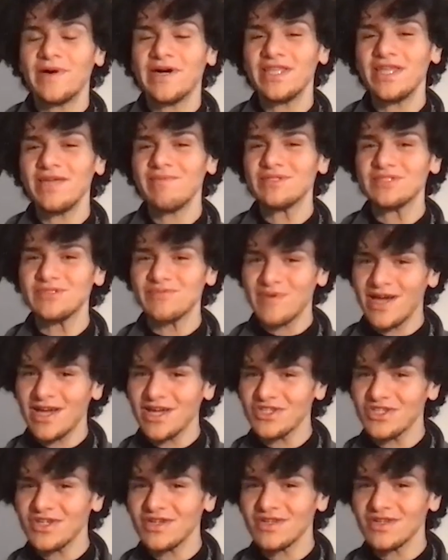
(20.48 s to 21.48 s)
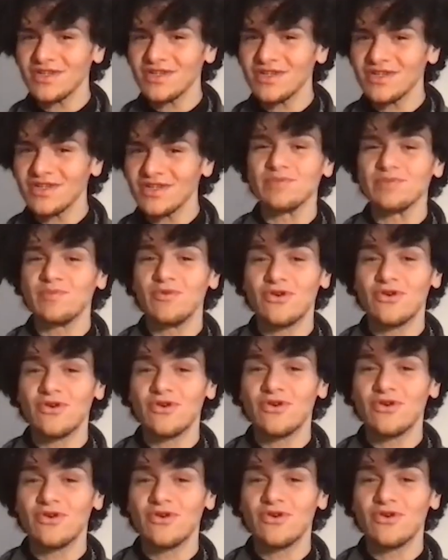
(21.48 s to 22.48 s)
name is Bahjat. I was
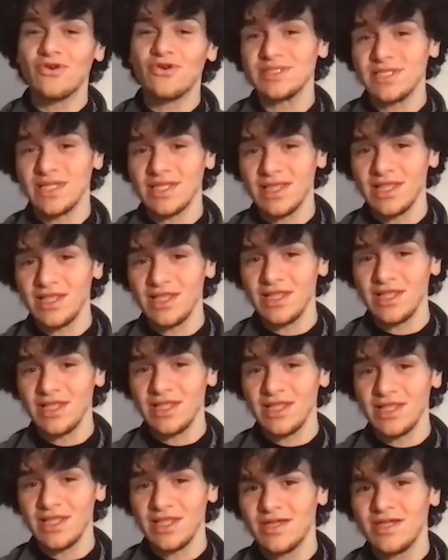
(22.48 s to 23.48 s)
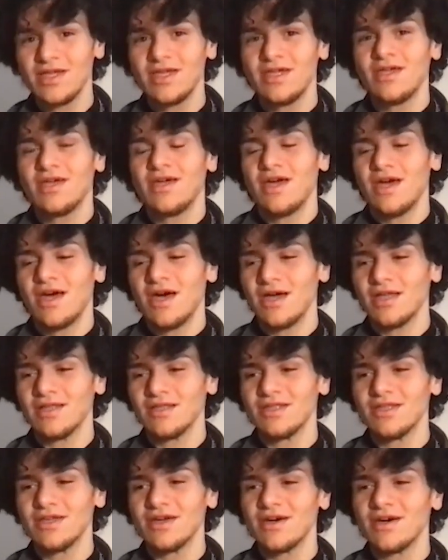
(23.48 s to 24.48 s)
born and raised in Libya, and